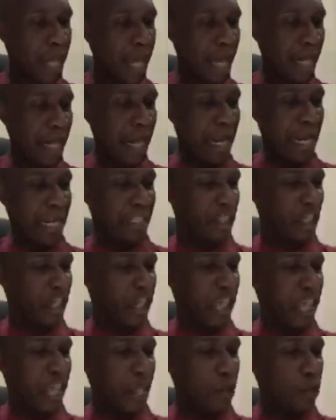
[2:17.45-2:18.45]
And then she,
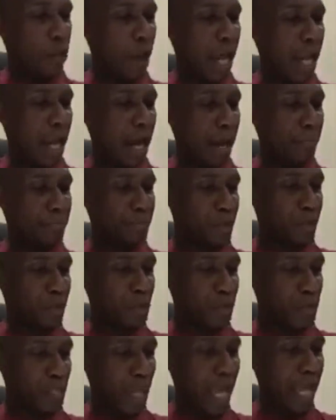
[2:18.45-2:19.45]
he went up
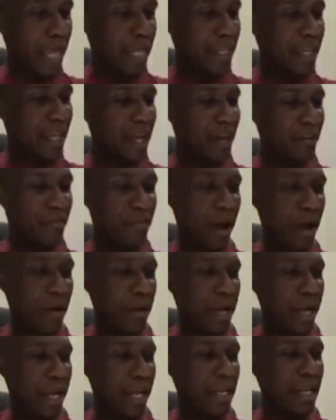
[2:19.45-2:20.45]
to say,
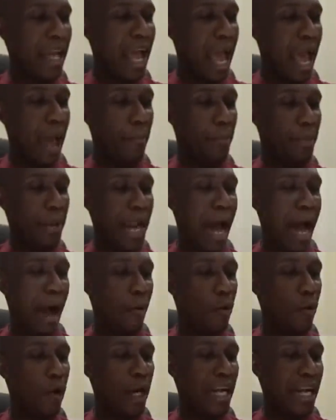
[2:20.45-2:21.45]
very
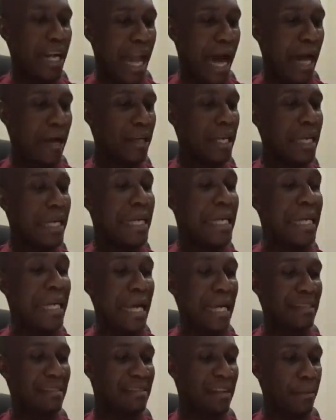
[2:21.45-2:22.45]
Hebrea wona
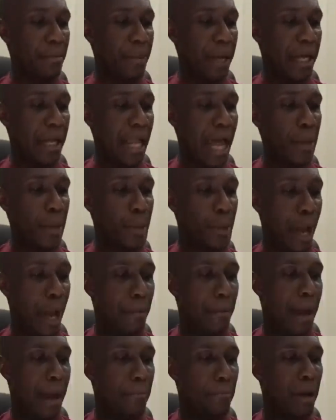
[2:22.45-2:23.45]
Jezebel, a
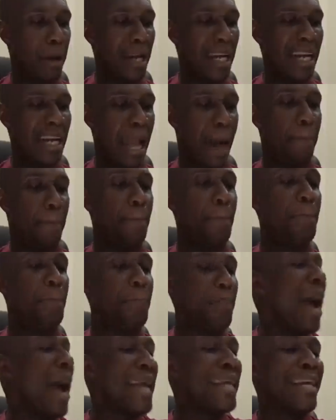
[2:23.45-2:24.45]
drama money na
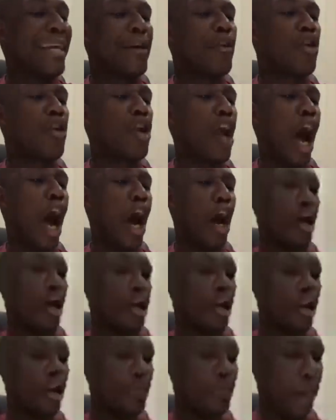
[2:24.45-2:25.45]
bayi gro,
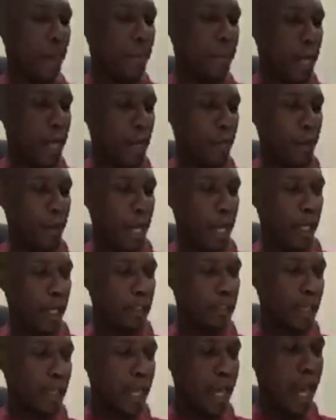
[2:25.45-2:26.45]
baby baby,
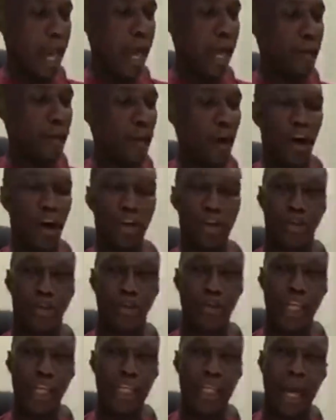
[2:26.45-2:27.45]
edo
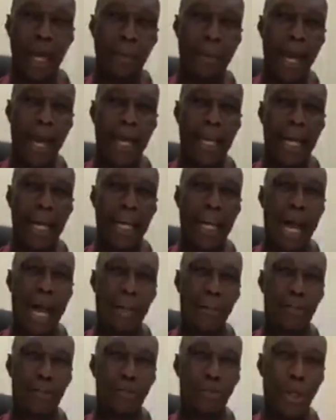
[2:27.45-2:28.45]
swing, a better
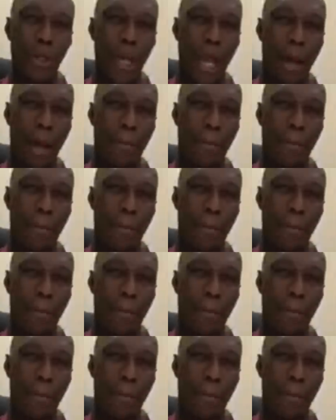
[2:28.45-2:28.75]
na sum